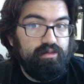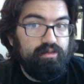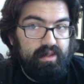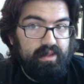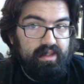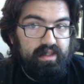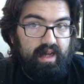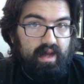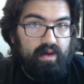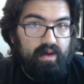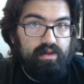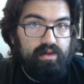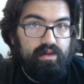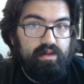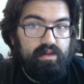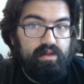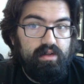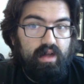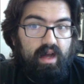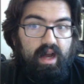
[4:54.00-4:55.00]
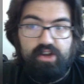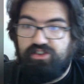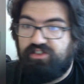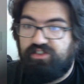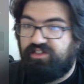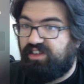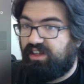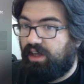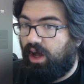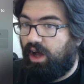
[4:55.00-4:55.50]
written down. I should
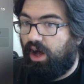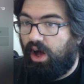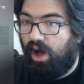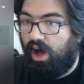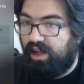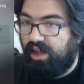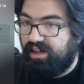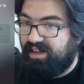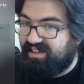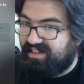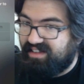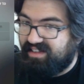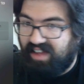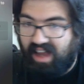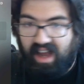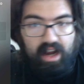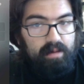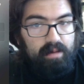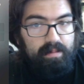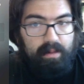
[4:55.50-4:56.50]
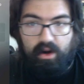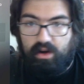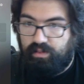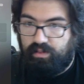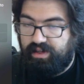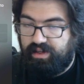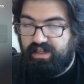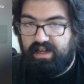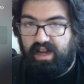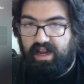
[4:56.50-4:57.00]
see this entire part
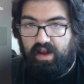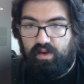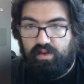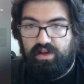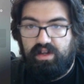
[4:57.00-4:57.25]
written down,